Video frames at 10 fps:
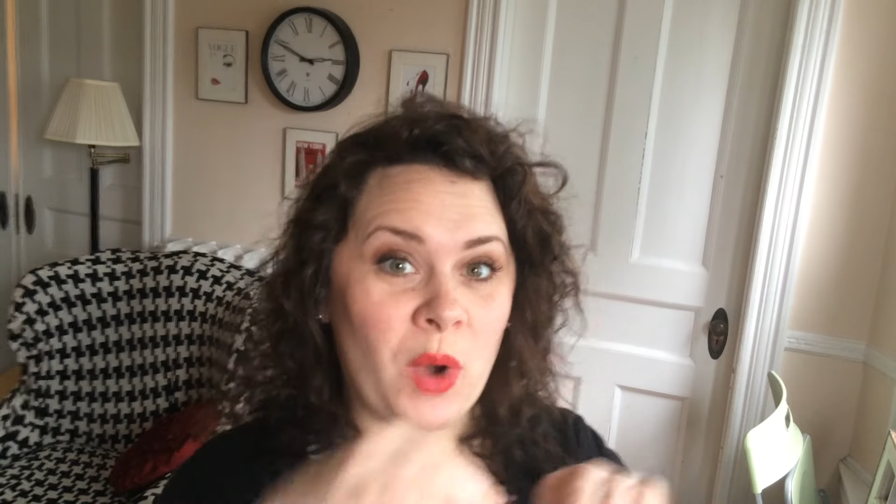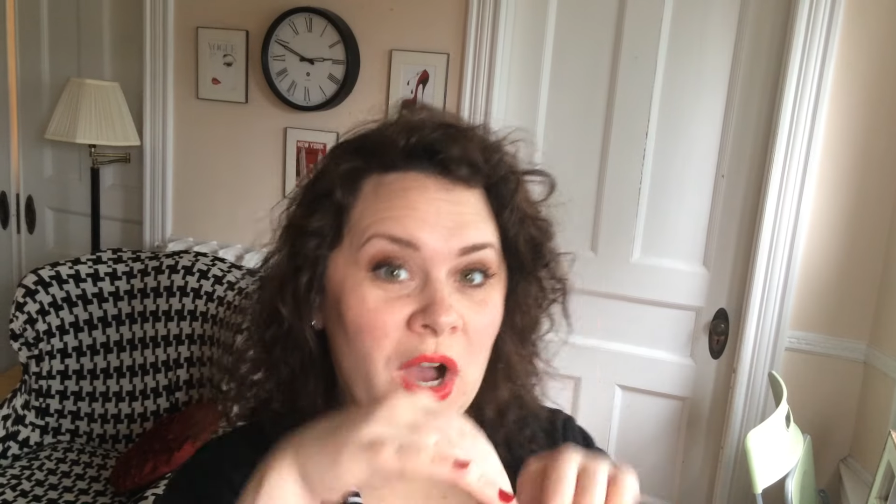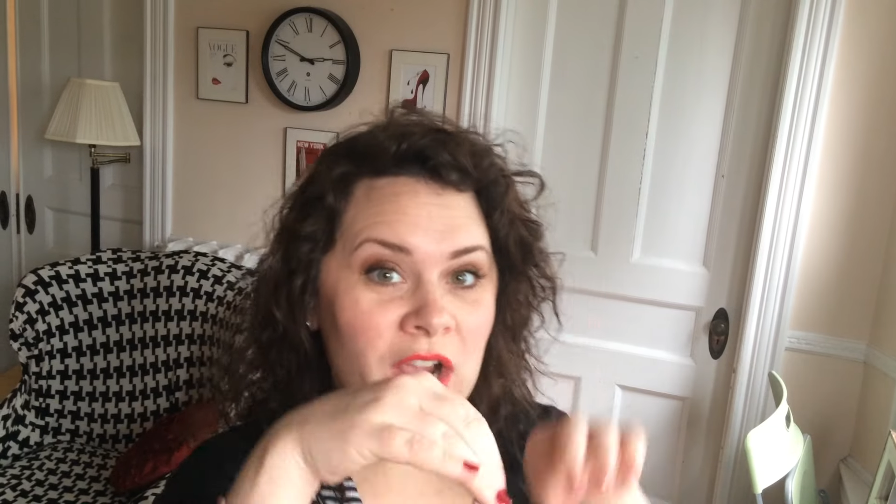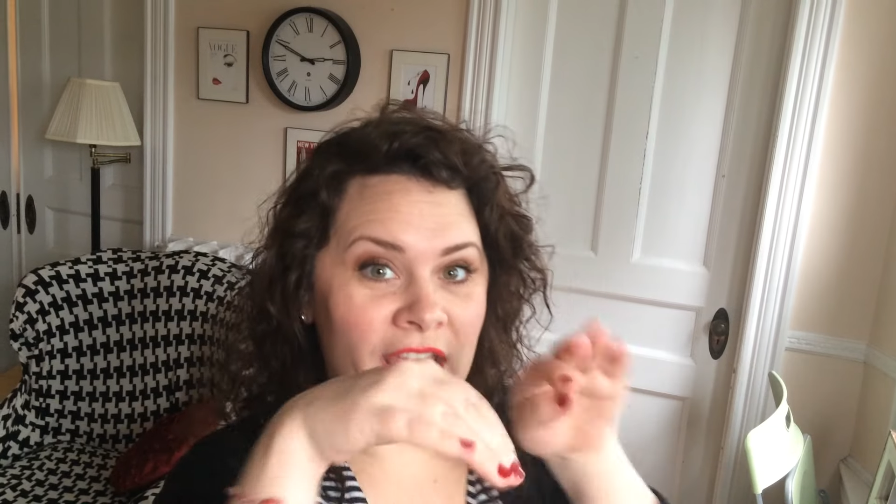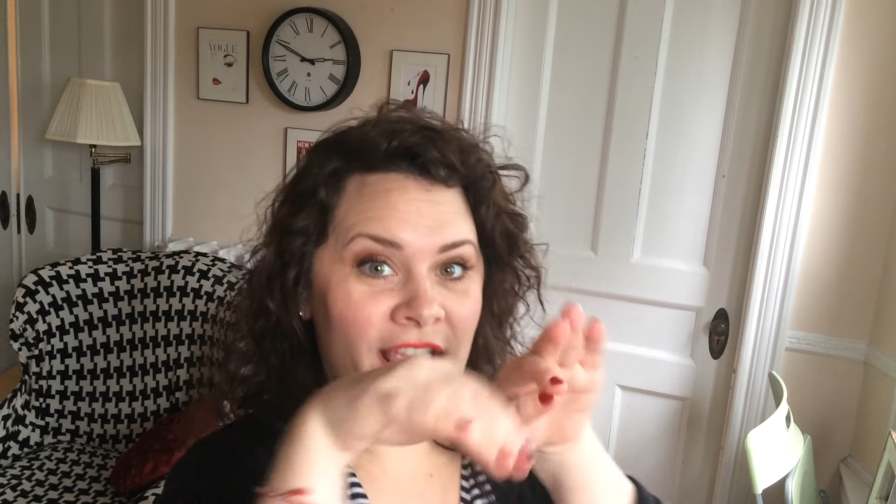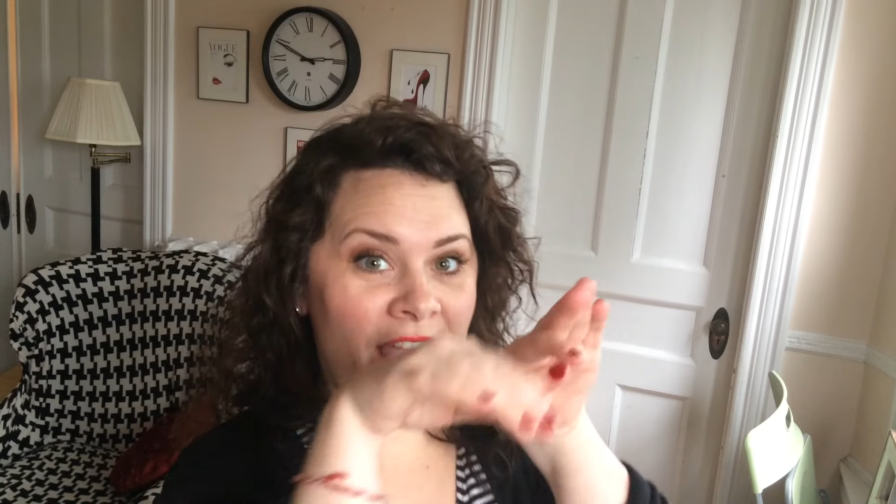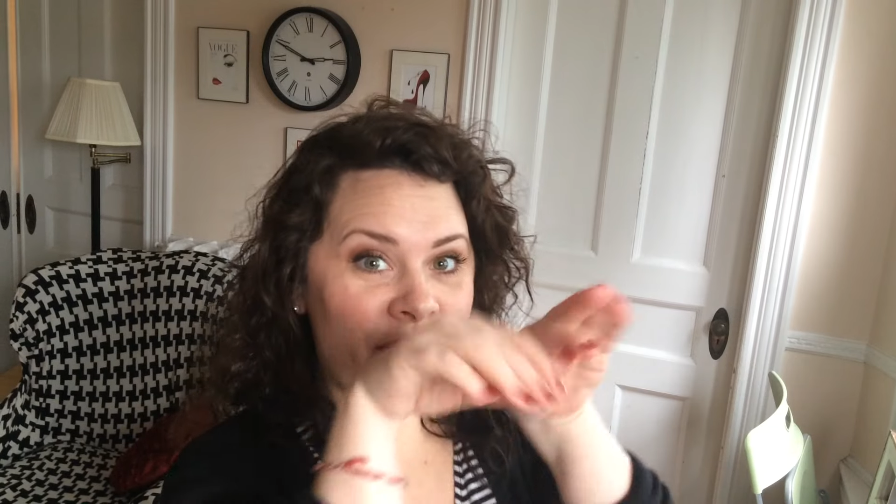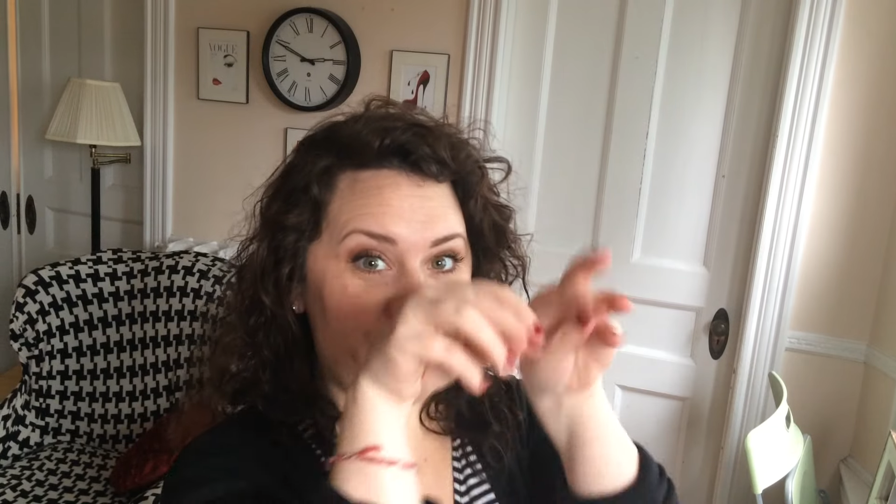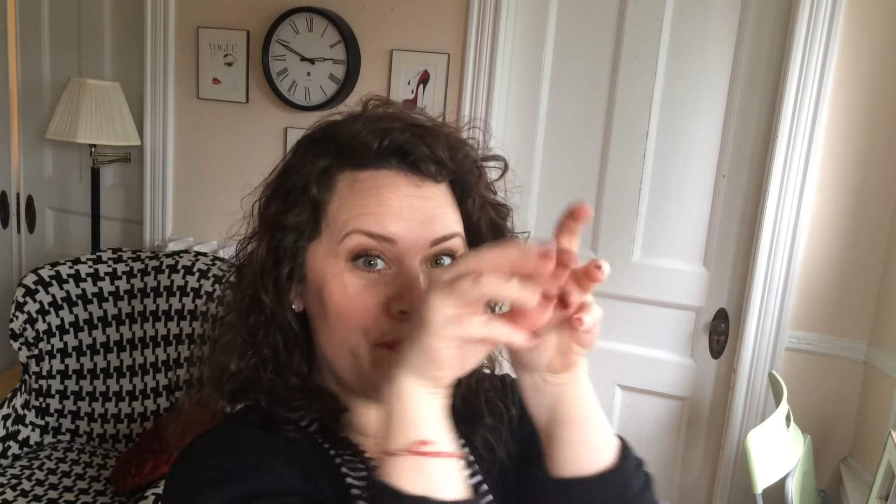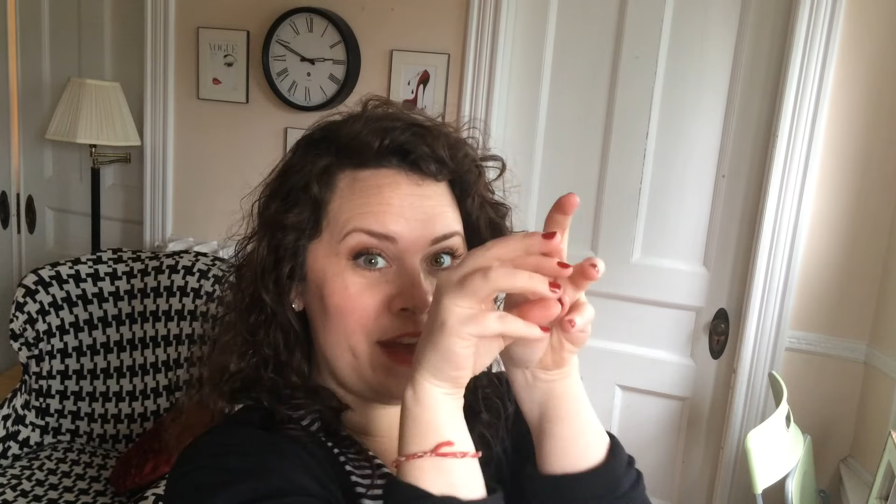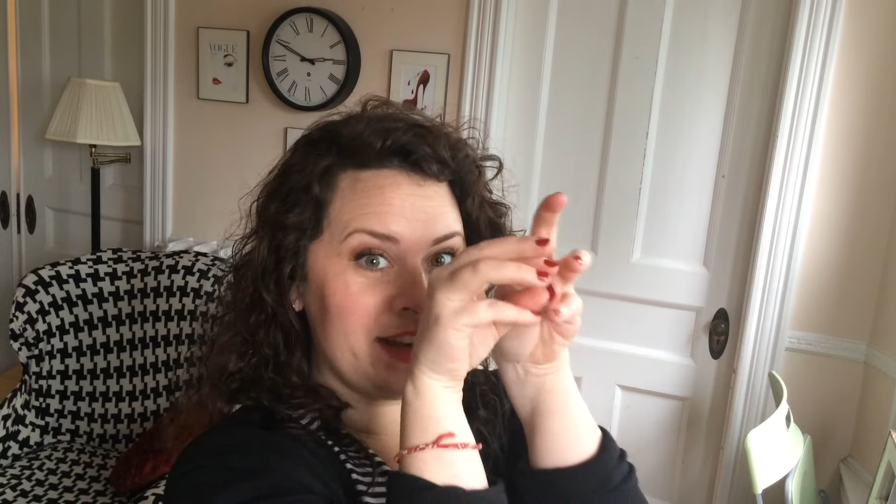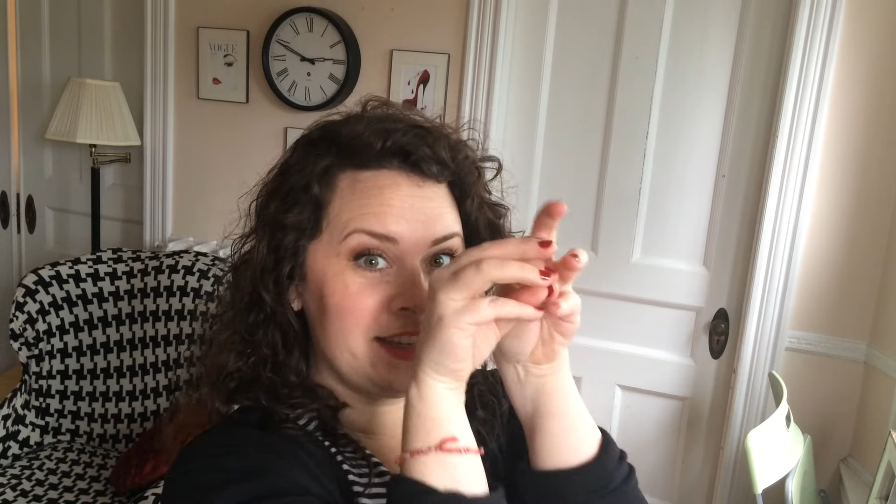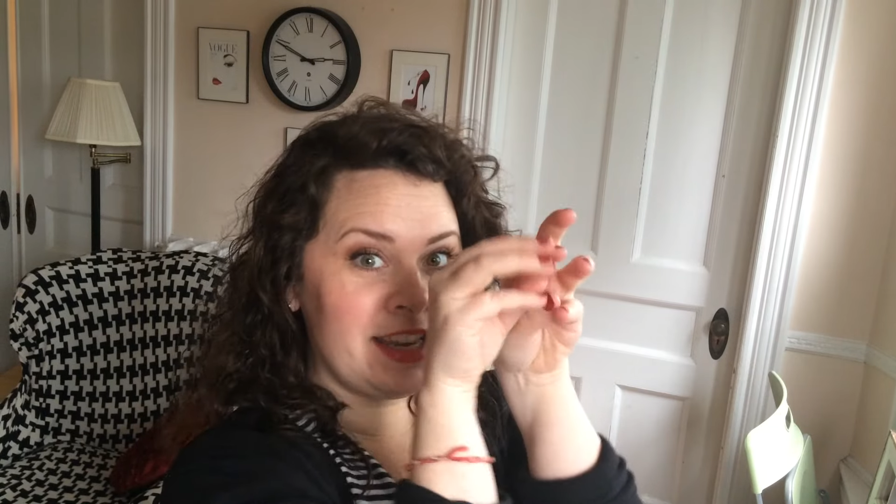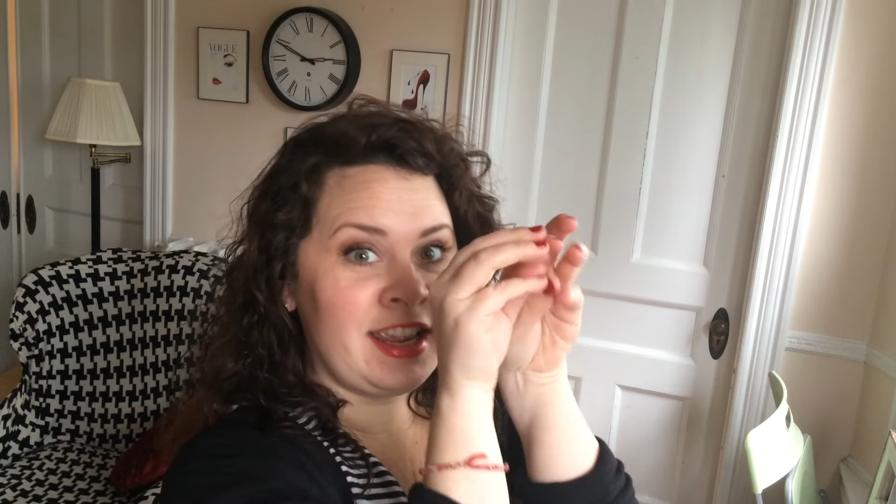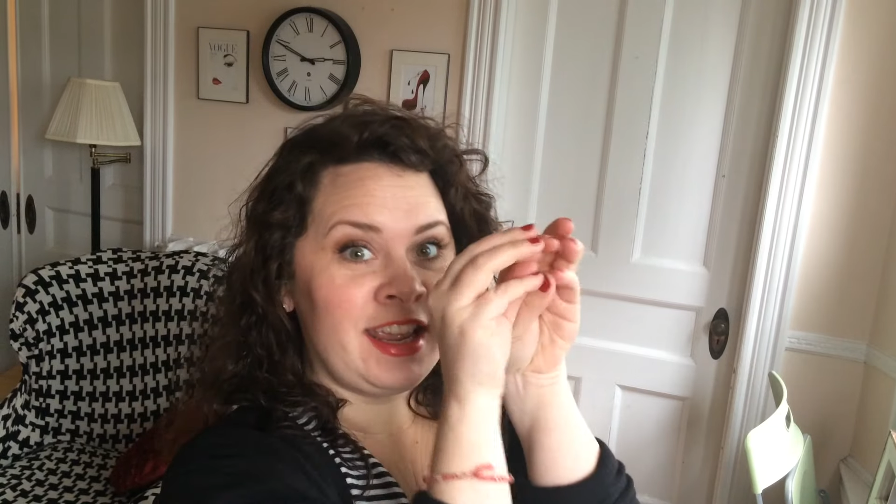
walking and the vent